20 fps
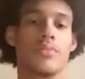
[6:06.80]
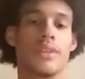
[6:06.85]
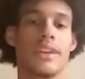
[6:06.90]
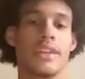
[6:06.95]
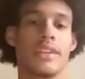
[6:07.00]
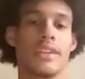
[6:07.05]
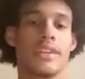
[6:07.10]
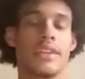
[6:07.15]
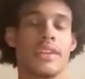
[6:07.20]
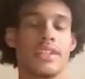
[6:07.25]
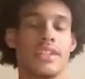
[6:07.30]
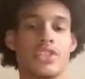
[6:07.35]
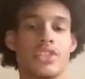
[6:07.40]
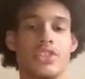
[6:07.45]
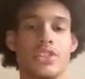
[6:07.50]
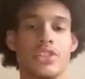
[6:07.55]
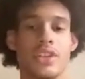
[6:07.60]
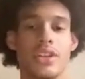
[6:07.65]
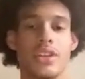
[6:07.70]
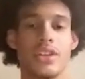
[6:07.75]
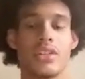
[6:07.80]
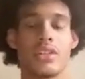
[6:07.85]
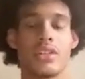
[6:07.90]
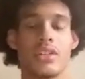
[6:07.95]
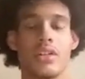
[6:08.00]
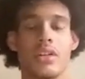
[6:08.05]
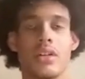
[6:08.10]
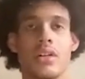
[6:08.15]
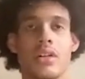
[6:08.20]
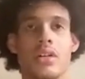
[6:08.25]
get district,
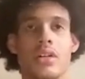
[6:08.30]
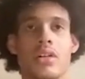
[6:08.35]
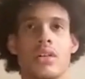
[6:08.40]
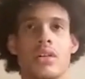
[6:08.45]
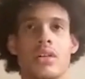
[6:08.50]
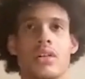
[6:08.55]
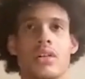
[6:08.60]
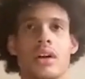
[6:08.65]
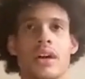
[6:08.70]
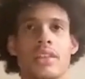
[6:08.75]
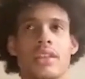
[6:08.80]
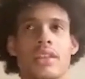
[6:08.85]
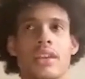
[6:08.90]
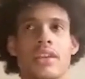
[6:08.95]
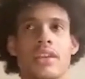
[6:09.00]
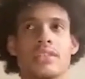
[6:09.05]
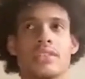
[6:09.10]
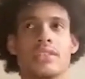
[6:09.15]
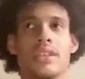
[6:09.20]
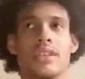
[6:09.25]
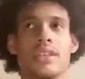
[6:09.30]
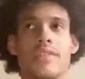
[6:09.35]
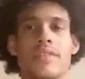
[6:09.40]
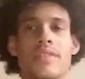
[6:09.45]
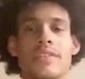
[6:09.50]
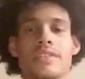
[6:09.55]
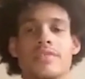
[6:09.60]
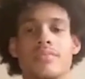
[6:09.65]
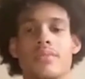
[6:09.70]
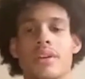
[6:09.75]
I think it's
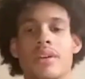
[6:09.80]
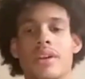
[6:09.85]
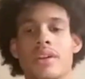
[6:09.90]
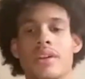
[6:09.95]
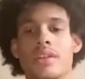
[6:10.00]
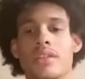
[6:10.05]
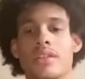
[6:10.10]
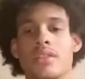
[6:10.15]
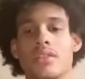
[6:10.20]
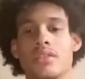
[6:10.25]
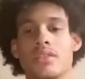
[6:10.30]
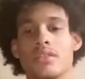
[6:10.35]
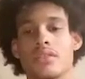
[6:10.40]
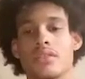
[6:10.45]
defensive player,